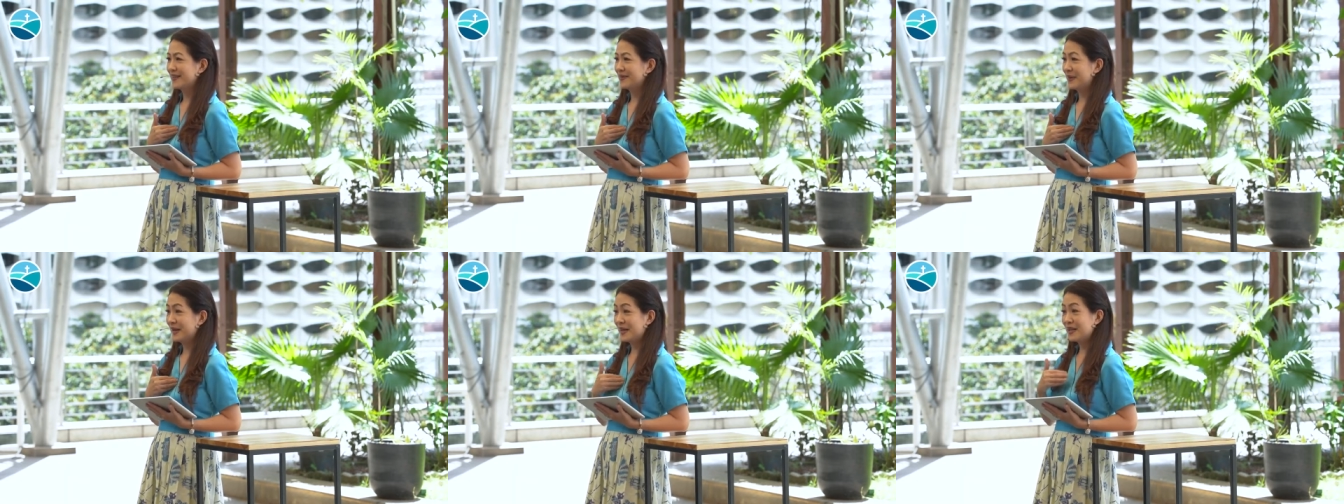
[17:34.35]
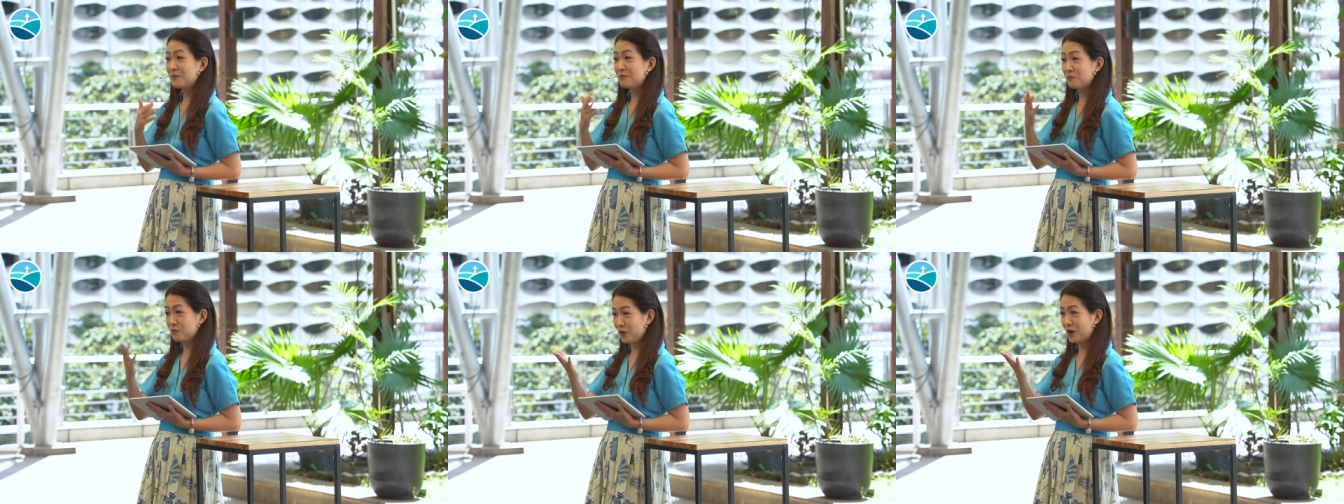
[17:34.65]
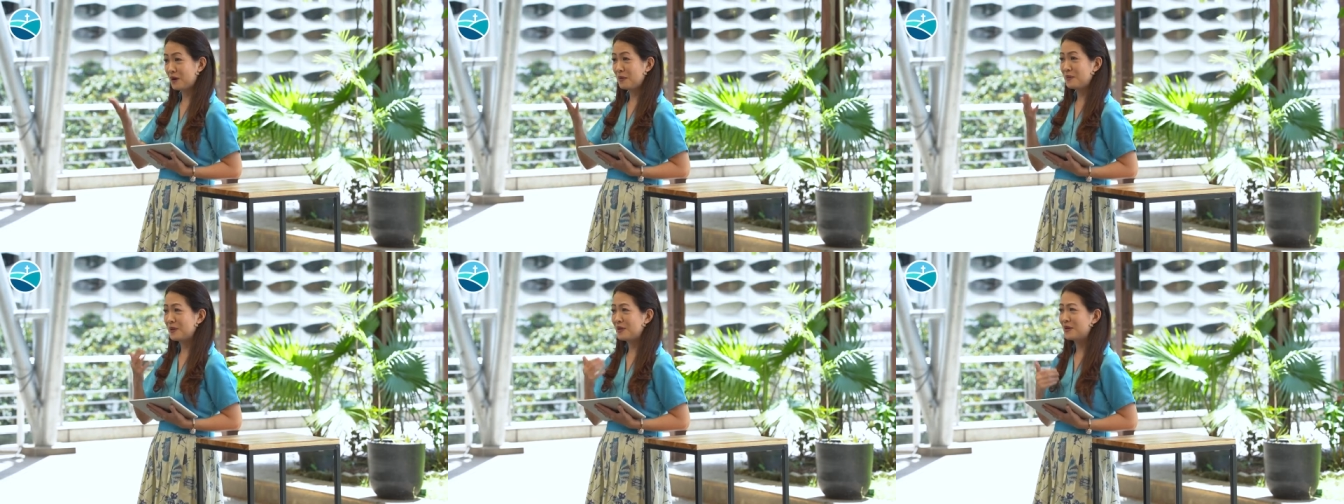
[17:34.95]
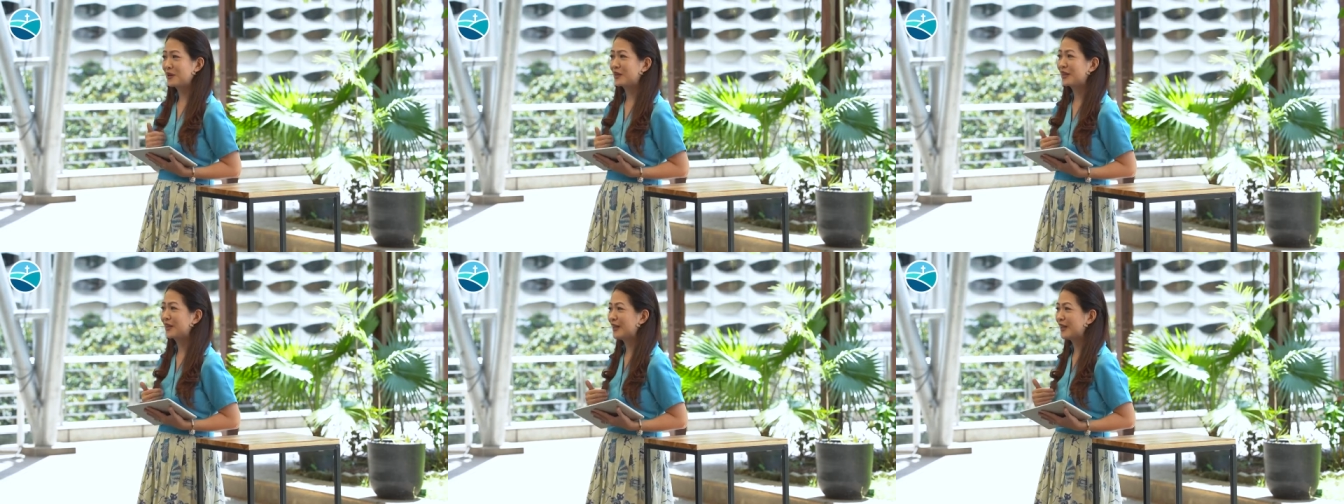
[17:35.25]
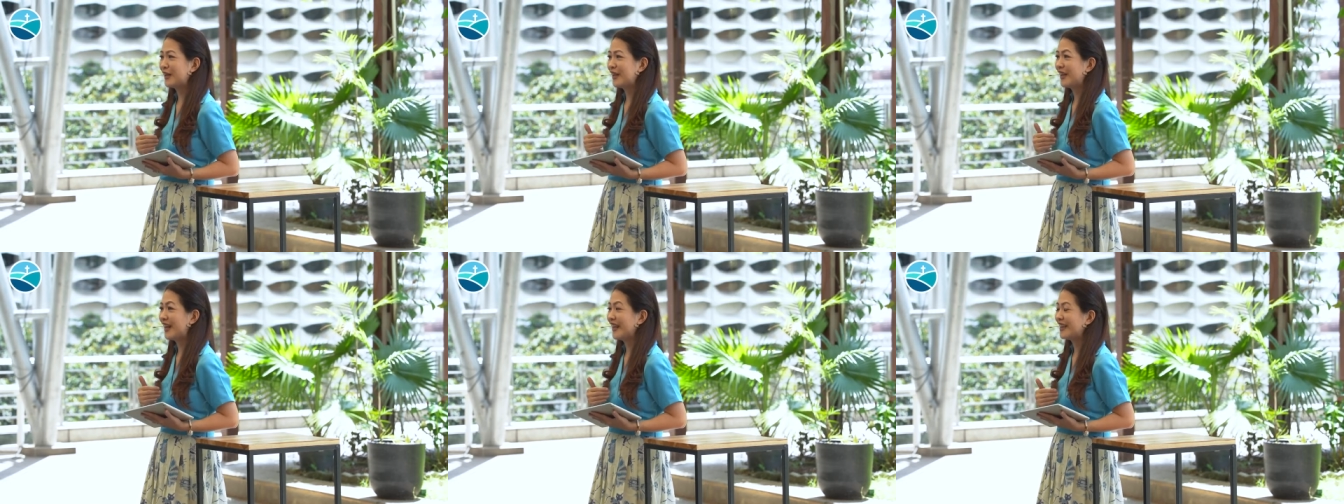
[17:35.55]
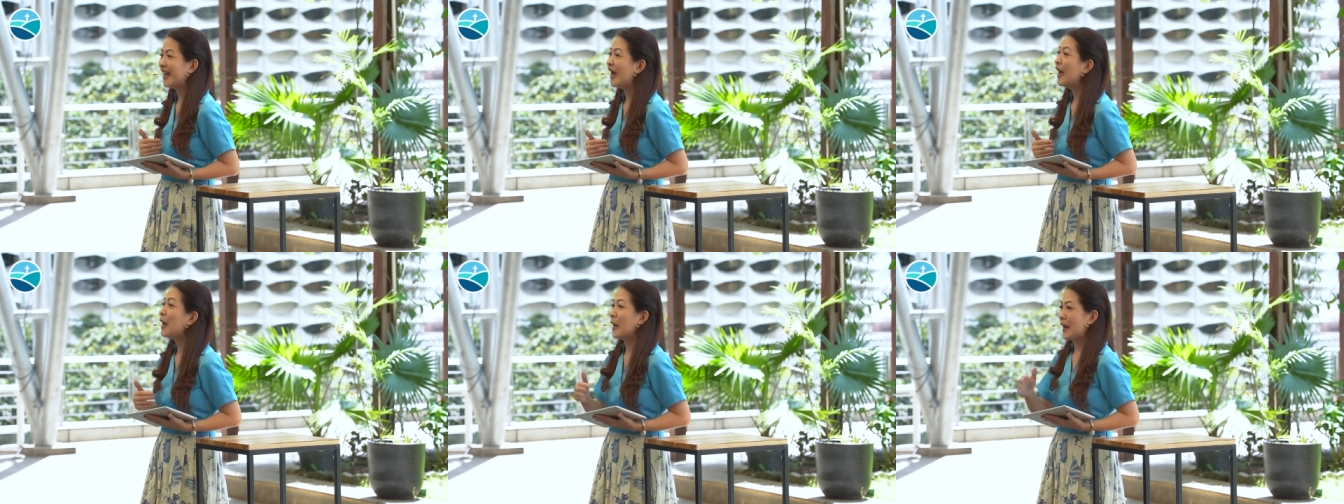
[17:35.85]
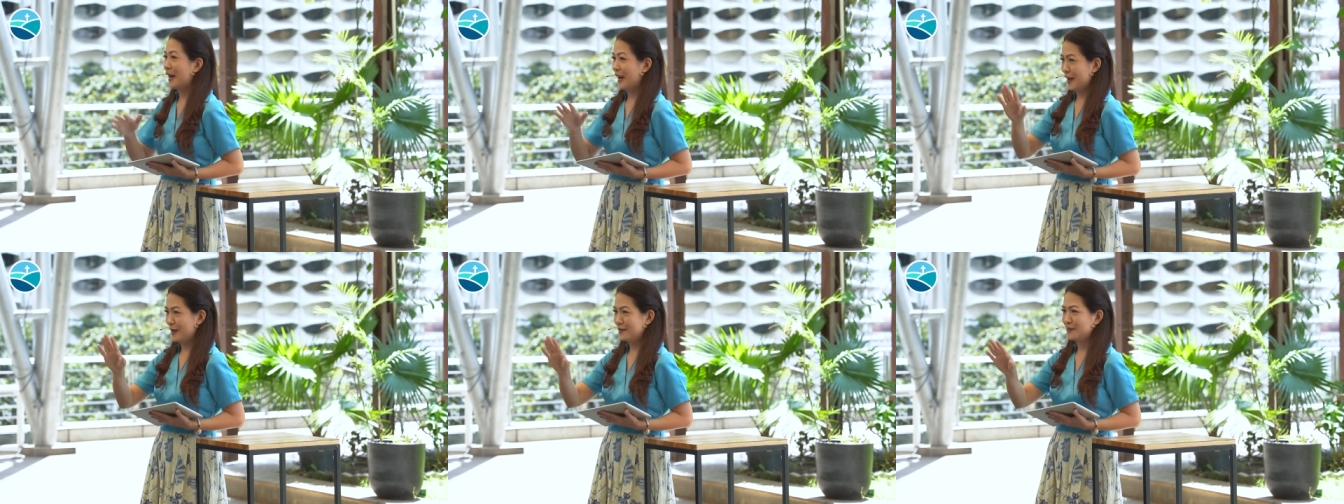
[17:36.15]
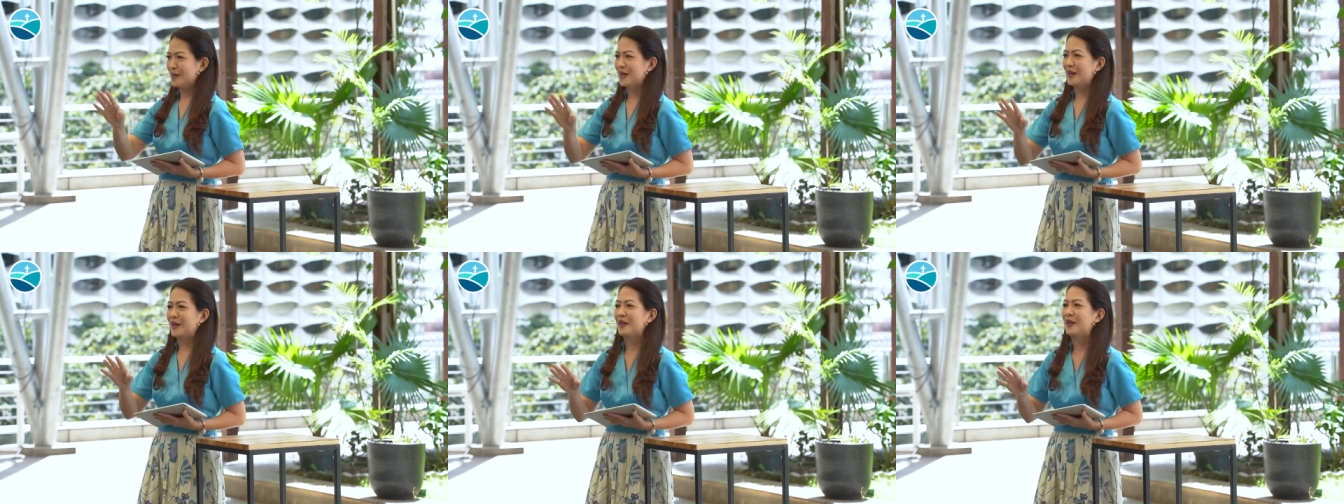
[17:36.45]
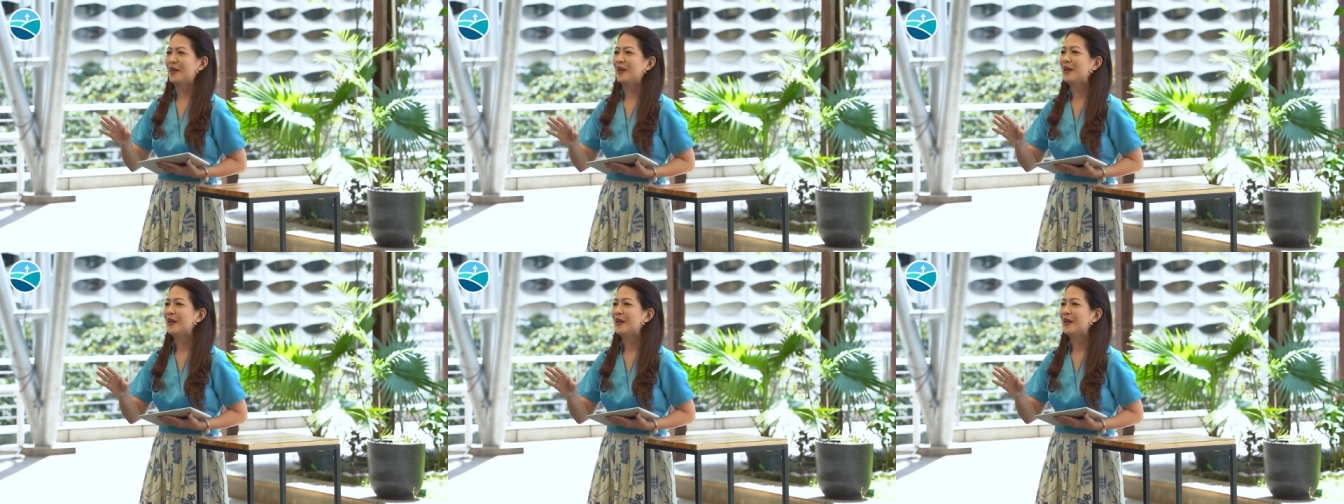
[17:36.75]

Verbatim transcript: Right? Probably you're thinking that. Let me